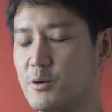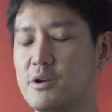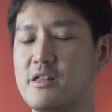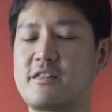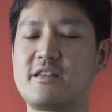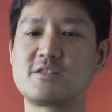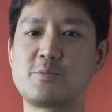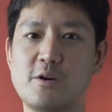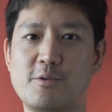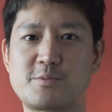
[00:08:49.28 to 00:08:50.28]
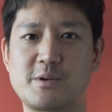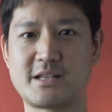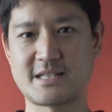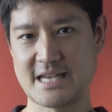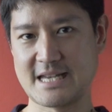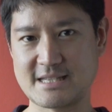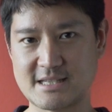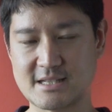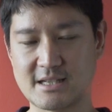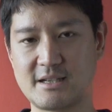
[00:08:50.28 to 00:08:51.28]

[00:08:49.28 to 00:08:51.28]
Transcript: One of the things we always want to test